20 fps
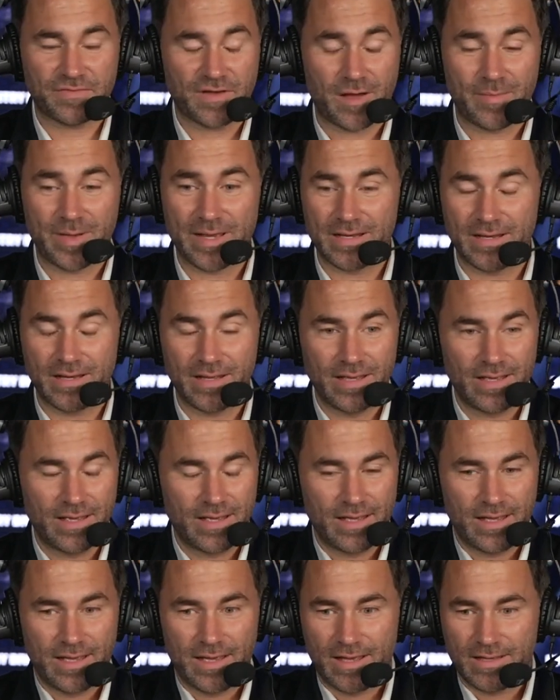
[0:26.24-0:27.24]
shot? I mean,
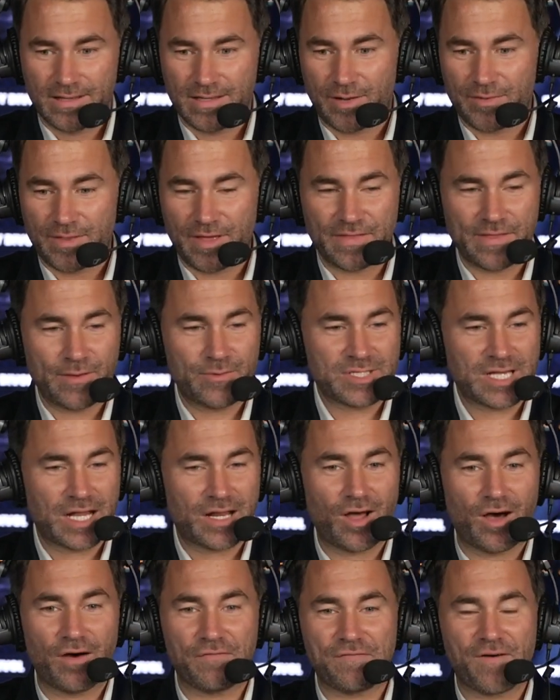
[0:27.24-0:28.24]
you know, there was a
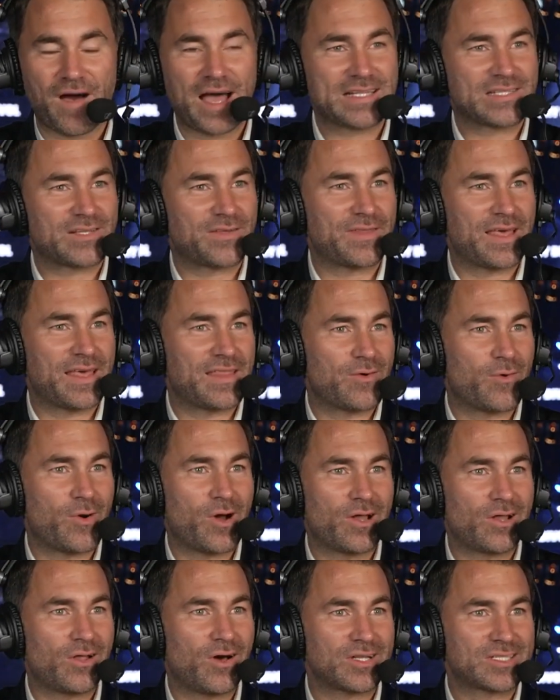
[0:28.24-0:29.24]
lot of fights on there that
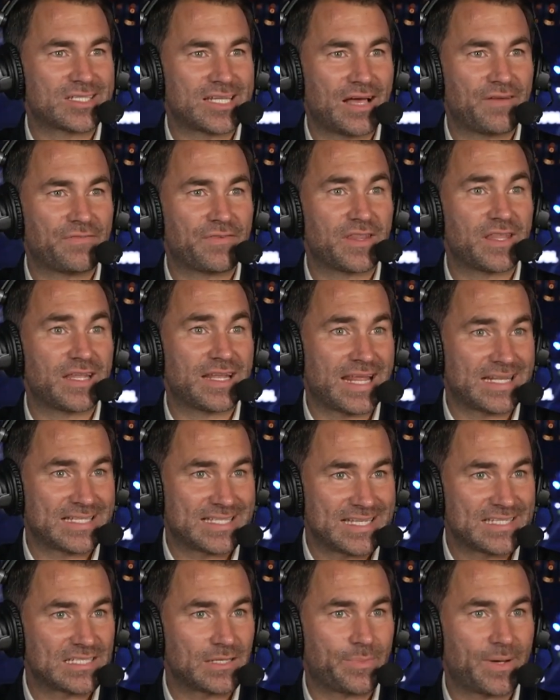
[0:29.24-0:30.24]
were a lot tougher than
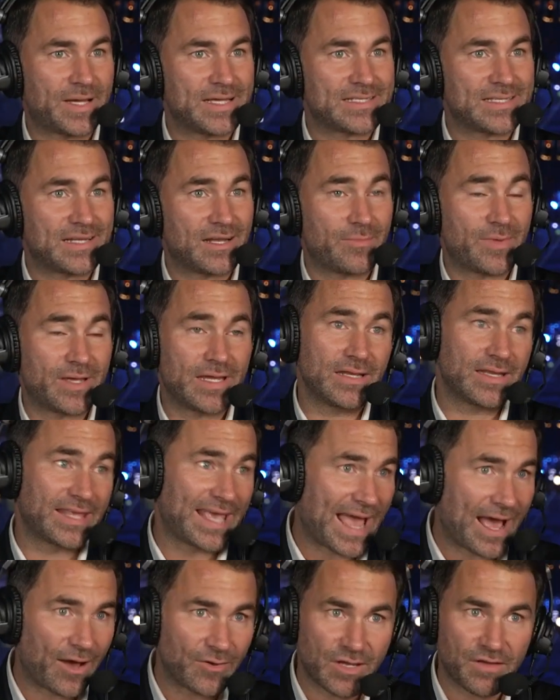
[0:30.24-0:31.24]
anticipated. I mean,
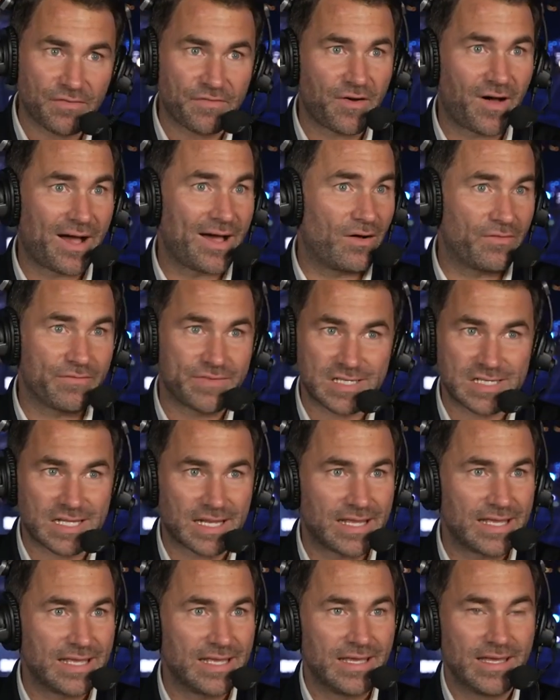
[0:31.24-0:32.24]
Yafai,
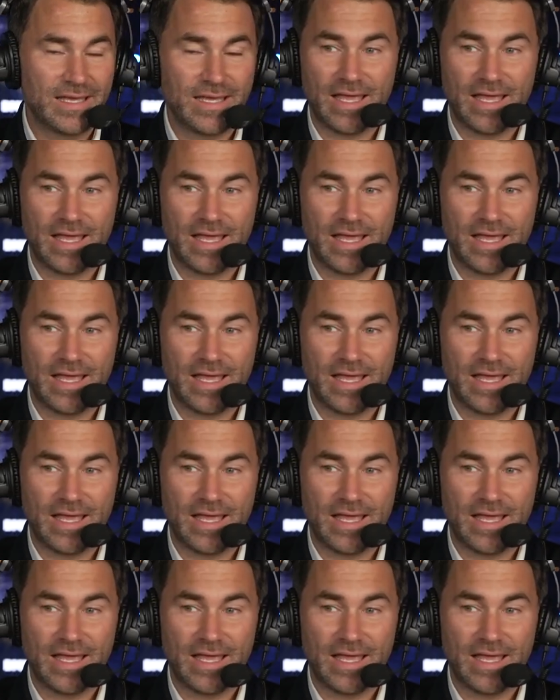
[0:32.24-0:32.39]
obviously.